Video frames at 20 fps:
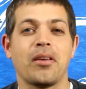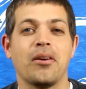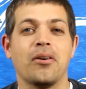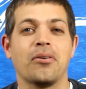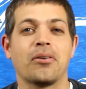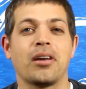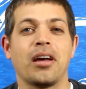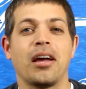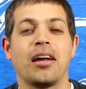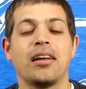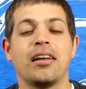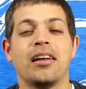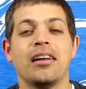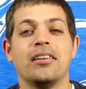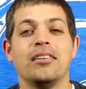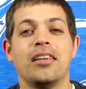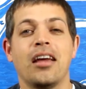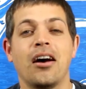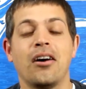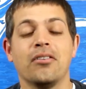Okay,
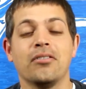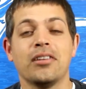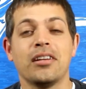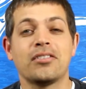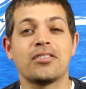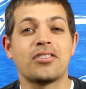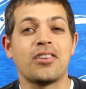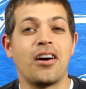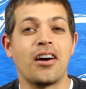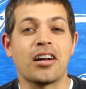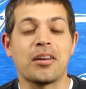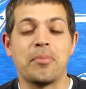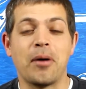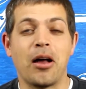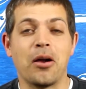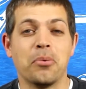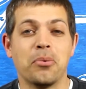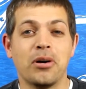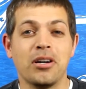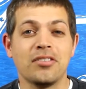now let's talk
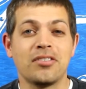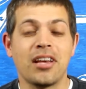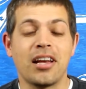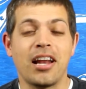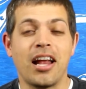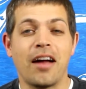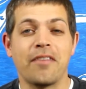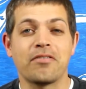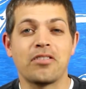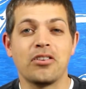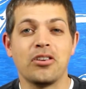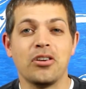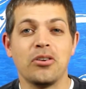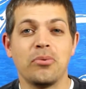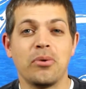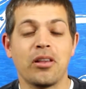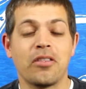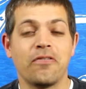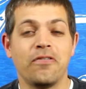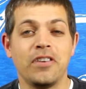about it. What does that have to do
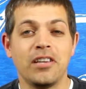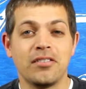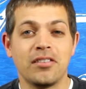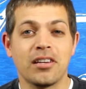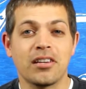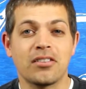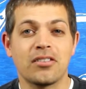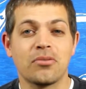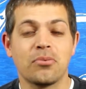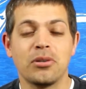with physics?